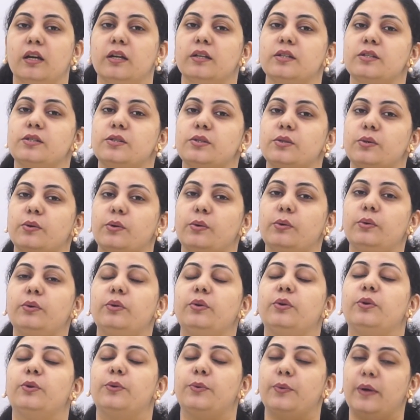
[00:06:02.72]
So
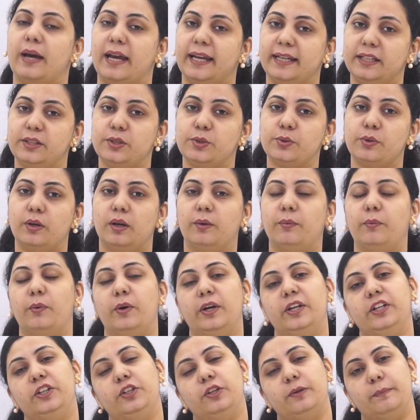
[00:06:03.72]
try to
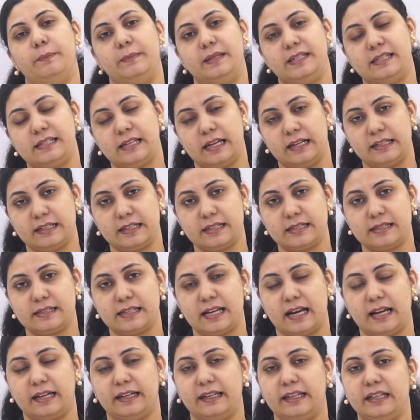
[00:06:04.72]
avoid your
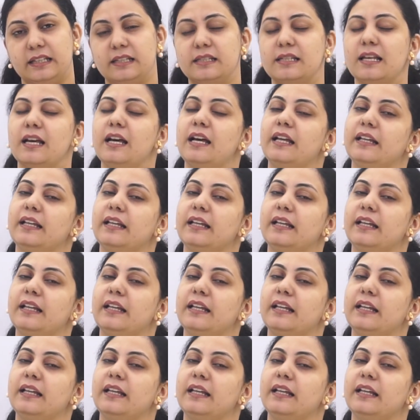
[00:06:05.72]
misunderstandings.